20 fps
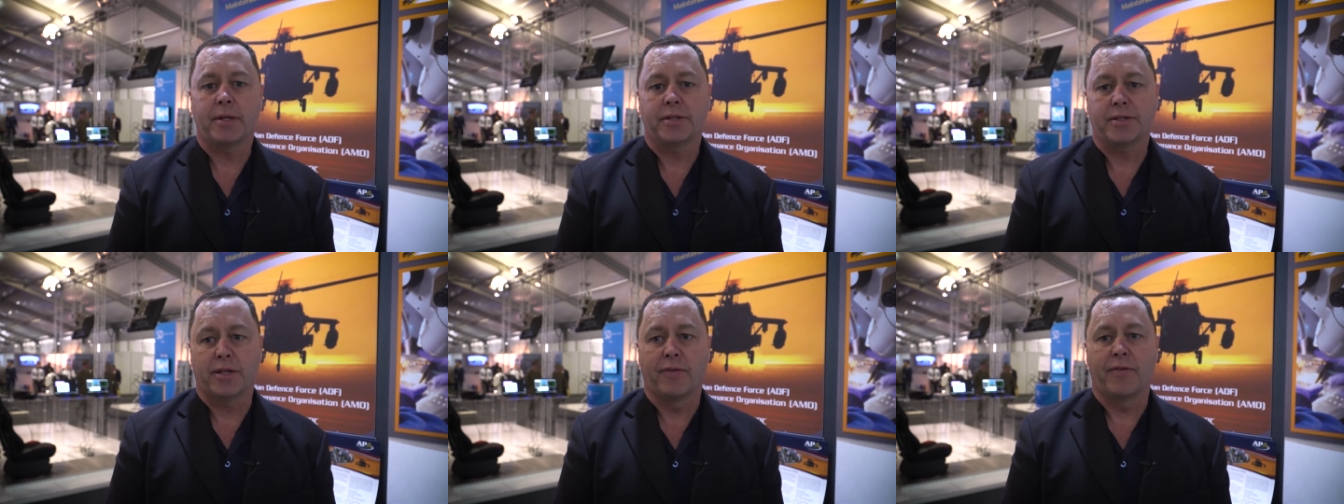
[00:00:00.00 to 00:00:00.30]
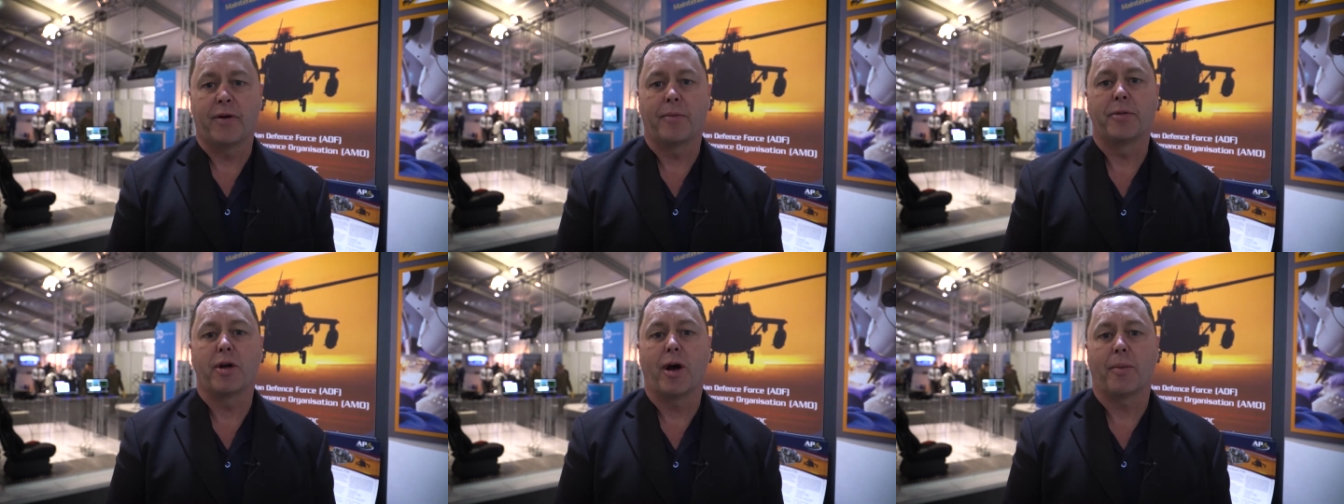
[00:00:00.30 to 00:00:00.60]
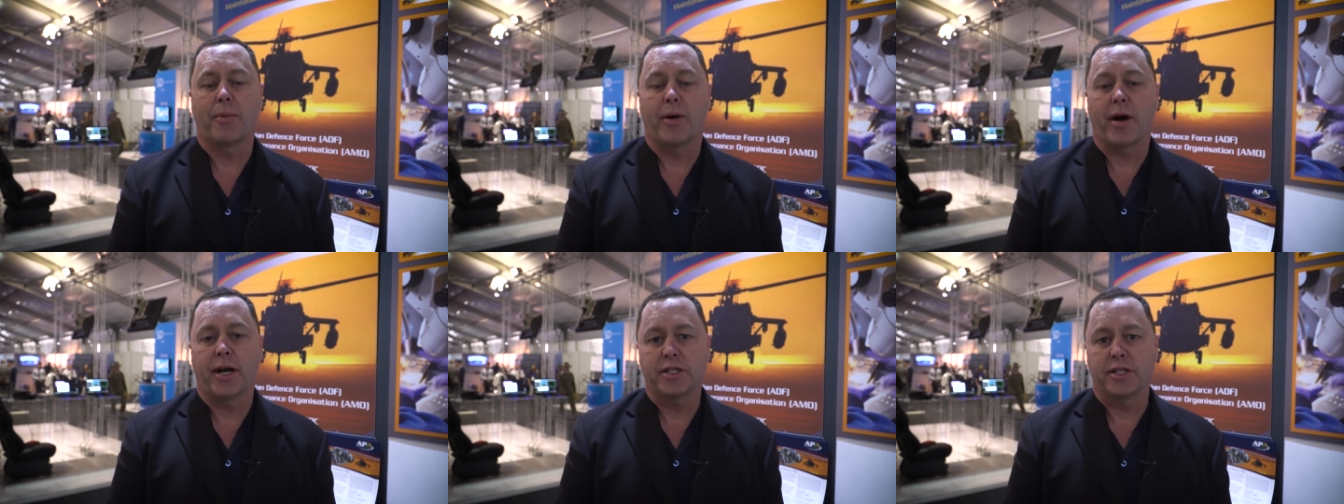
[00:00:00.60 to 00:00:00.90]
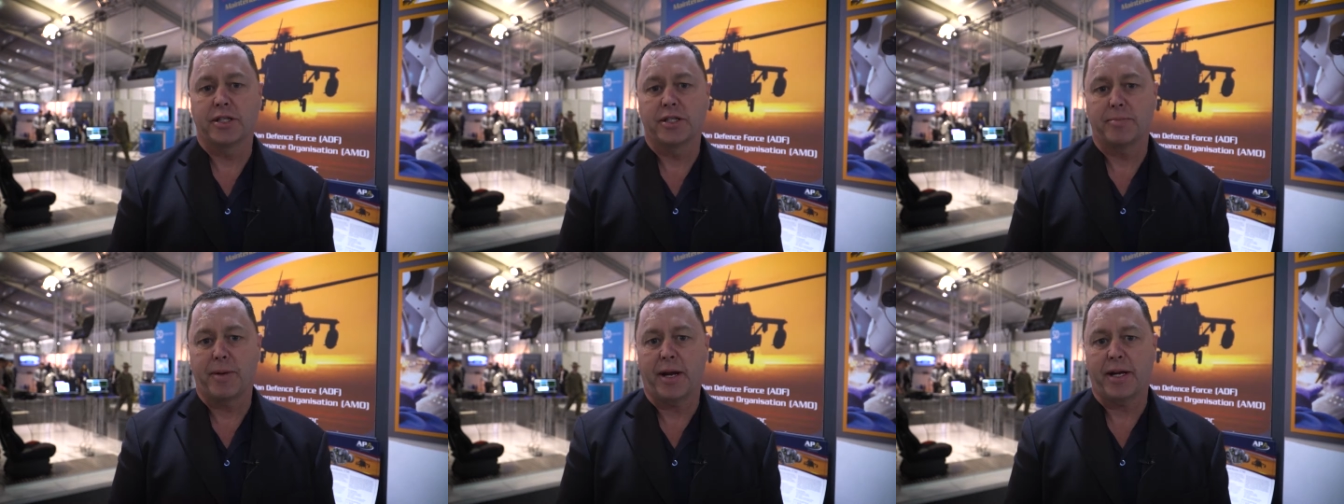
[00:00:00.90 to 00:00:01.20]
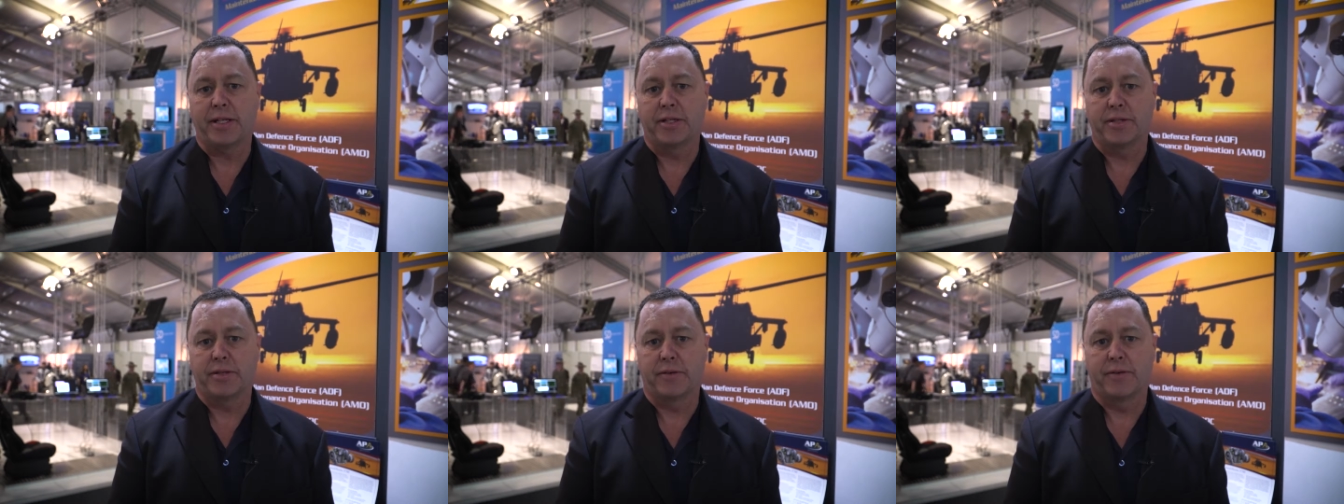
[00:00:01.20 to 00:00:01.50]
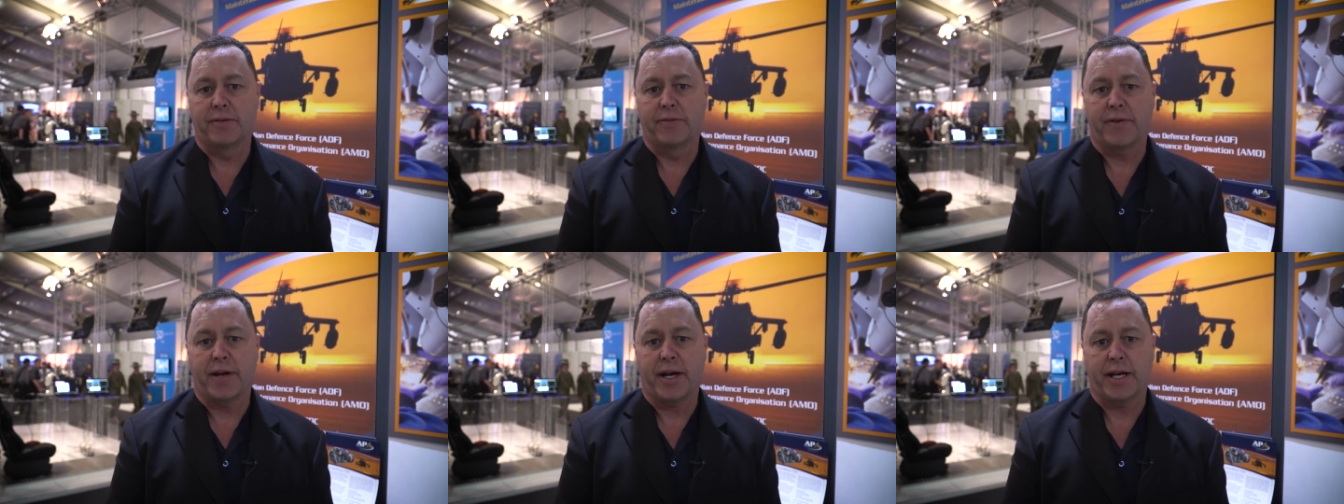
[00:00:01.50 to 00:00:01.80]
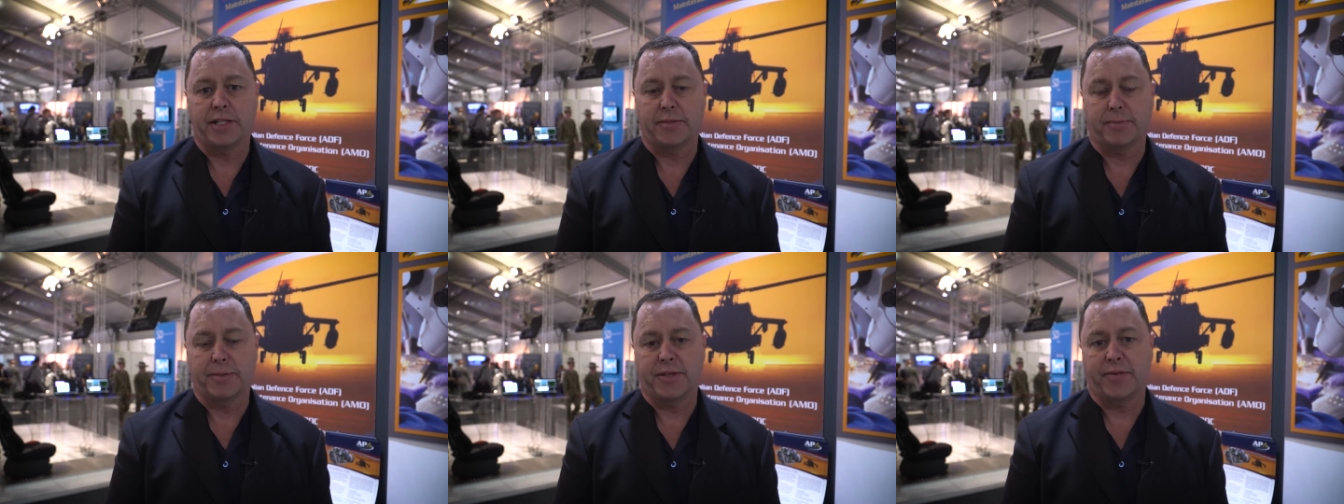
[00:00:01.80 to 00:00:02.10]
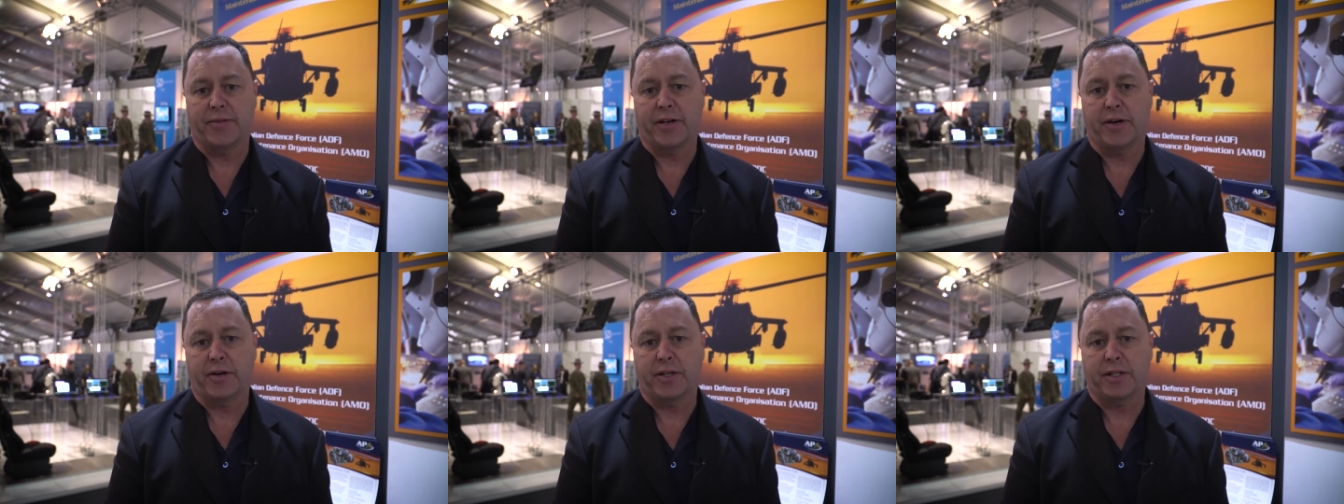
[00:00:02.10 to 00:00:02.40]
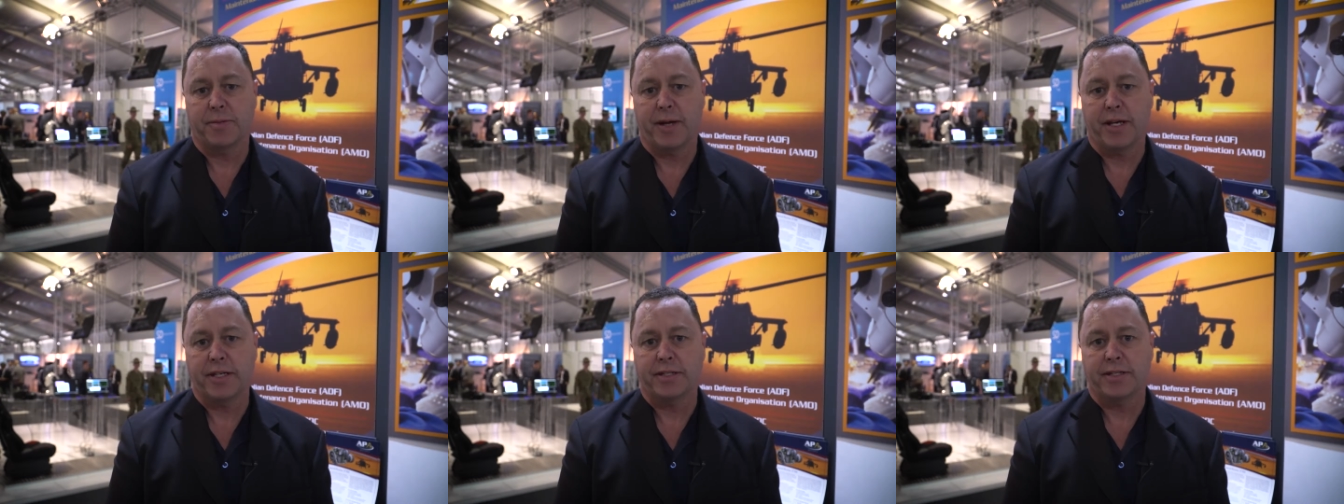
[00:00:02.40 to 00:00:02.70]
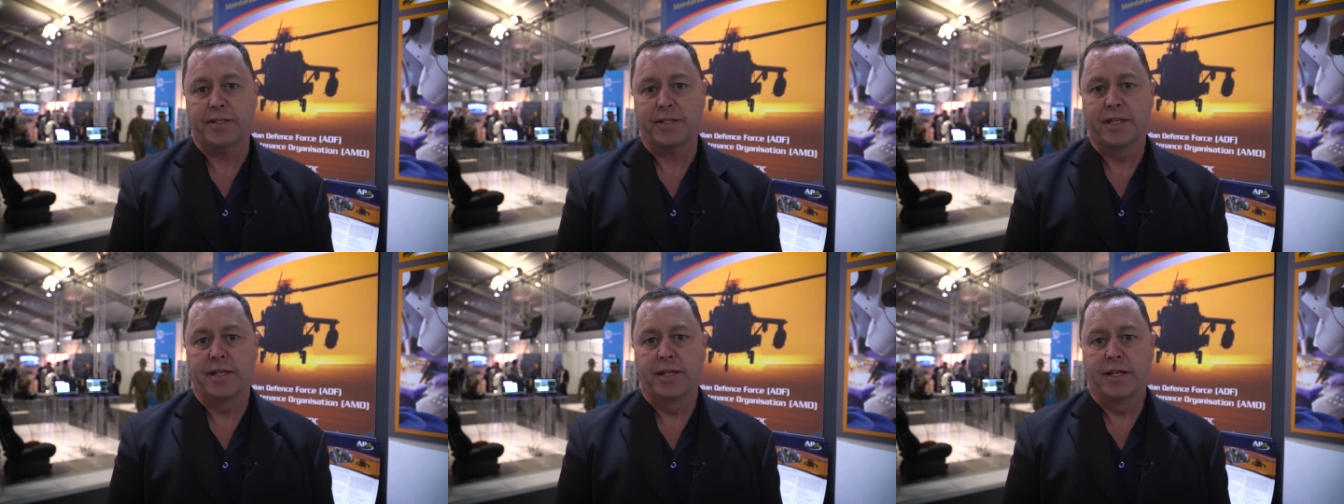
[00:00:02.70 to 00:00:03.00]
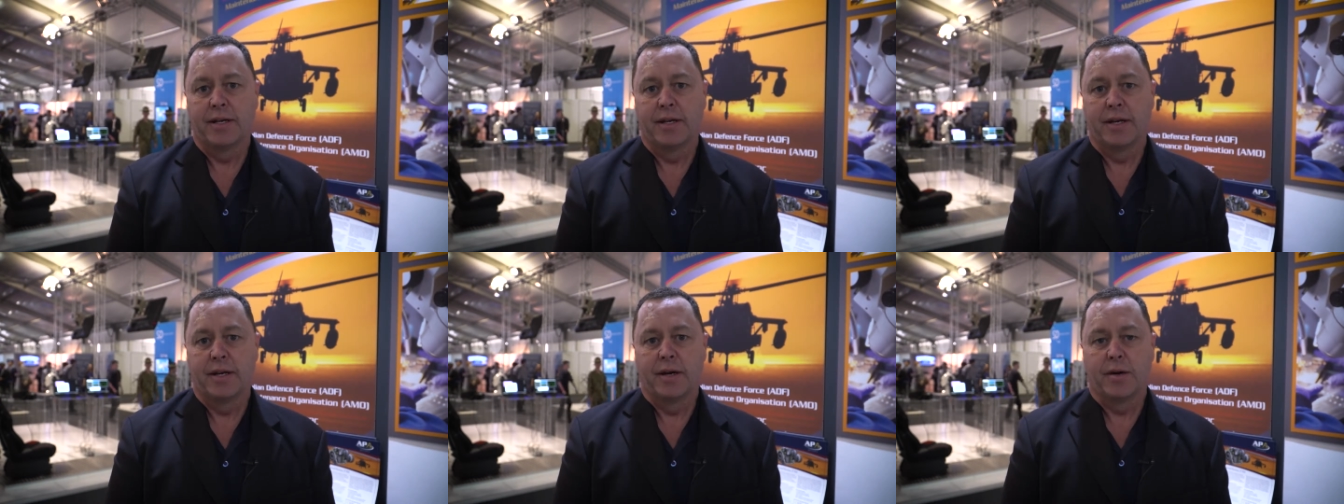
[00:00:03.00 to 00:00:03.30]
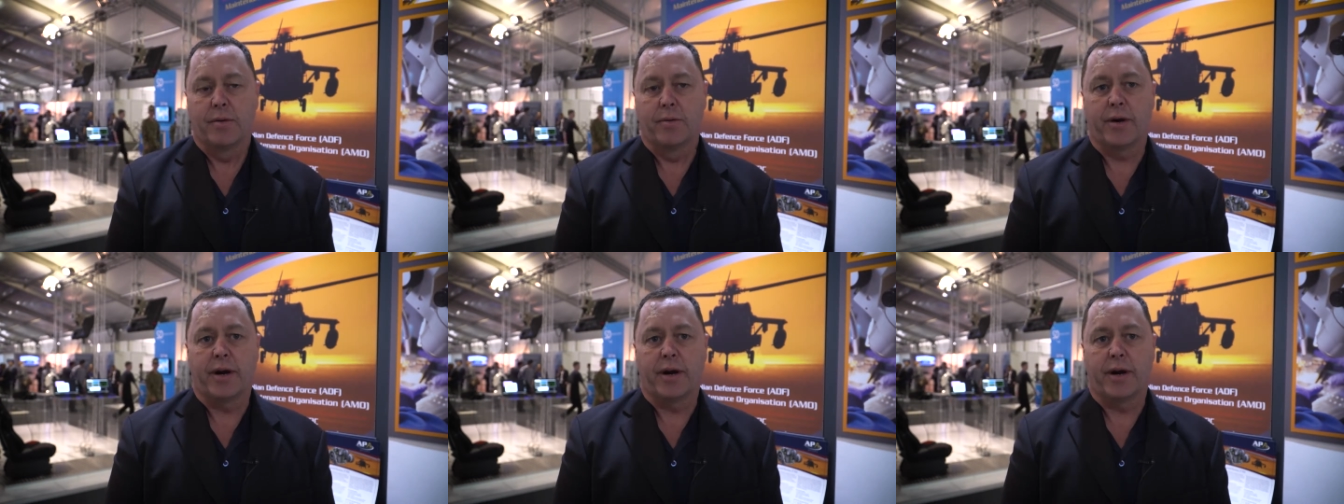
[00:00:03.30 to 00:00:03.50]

myself, I'm the operations manager of Asia Pacific Aerospace.